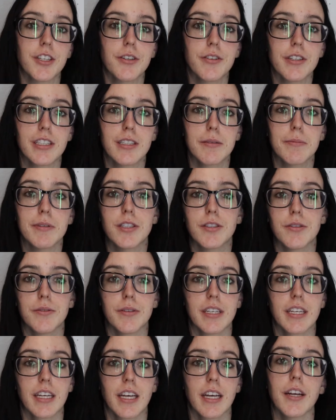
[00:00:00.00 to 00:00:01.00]
going to be
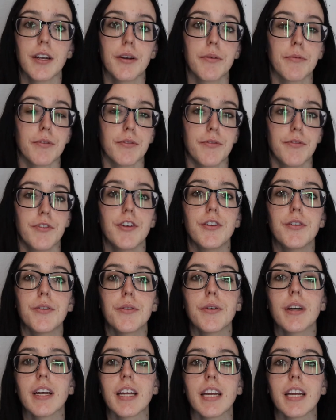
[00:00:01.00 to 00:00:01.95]
doing a review